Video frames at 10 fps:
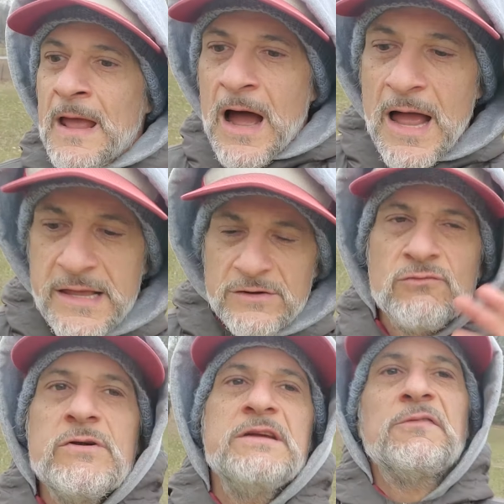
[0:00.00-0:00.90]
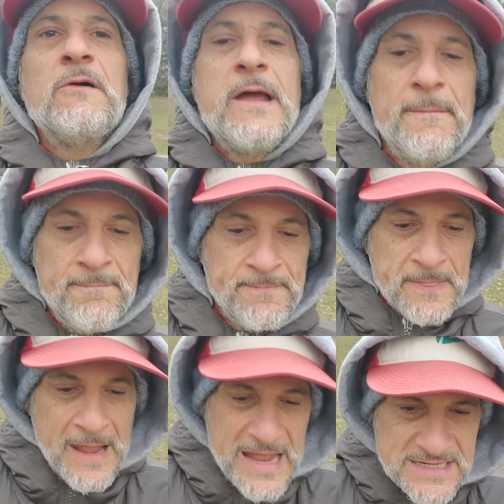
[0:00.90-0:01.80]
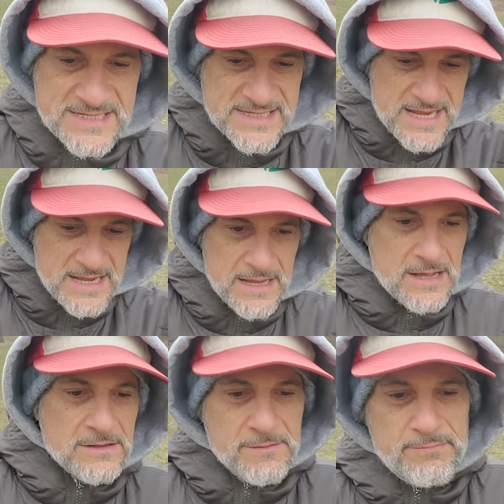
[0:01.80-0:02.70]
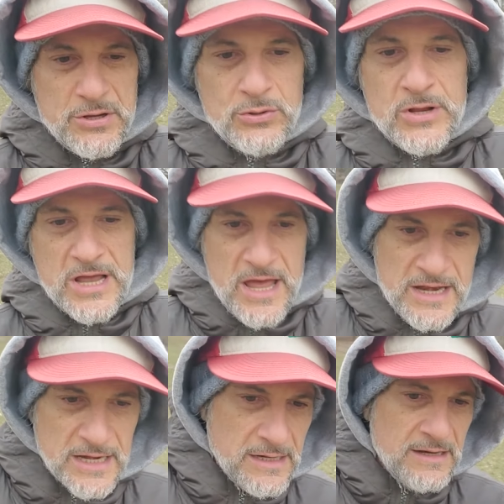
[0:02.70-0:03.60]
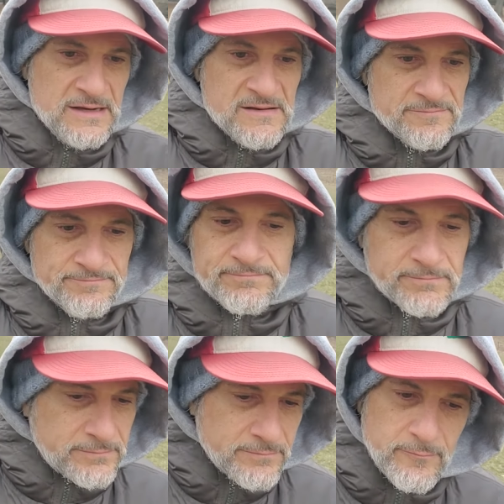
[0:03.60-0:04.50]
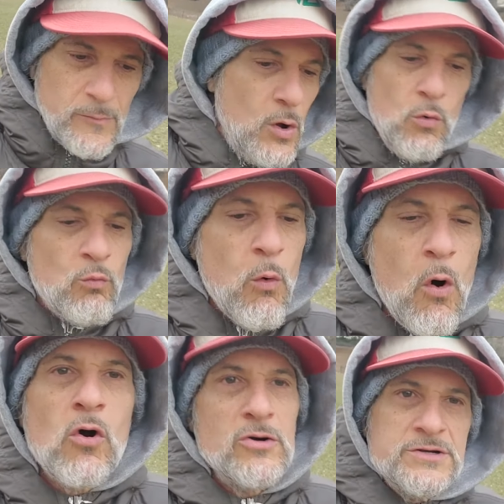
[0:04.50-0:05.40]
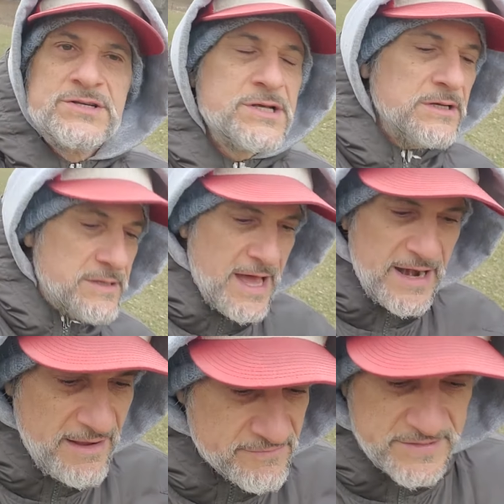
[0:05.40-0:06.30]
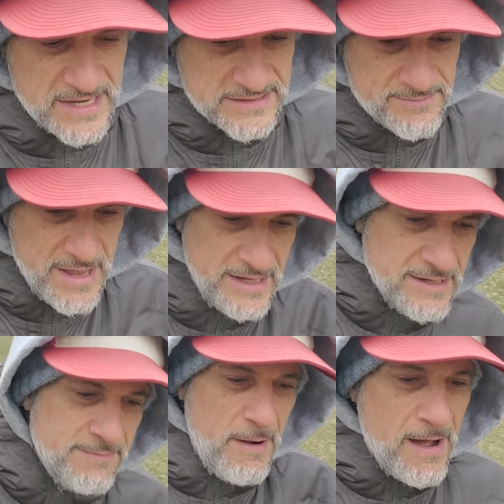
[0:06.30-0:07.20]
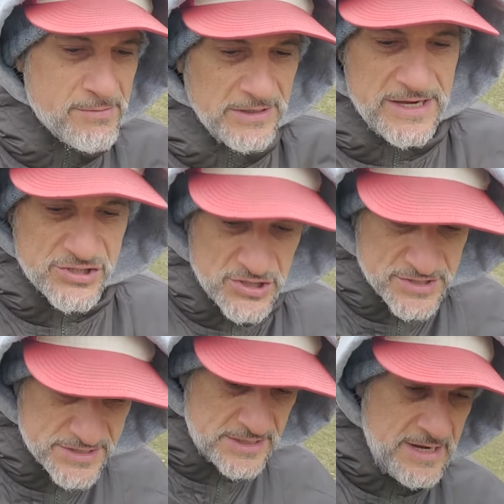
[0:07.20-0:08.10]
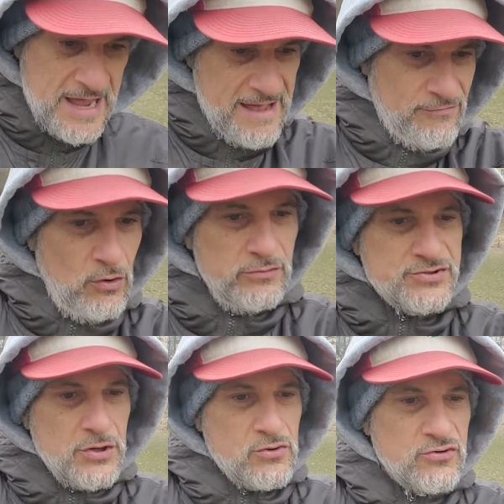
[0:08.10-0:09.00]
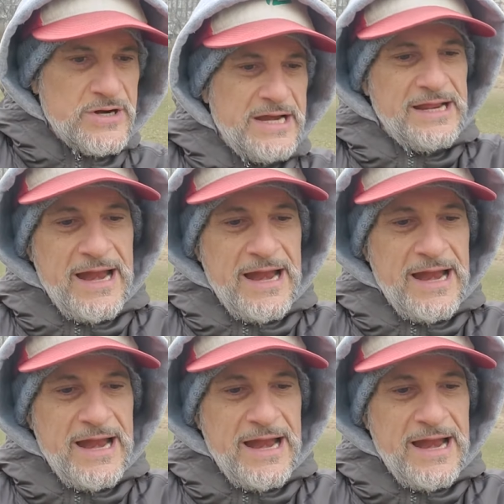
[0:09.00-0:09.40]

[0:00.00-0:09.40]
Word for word: I can reframe and see the beauty in it. Wars that have decimated populations have also created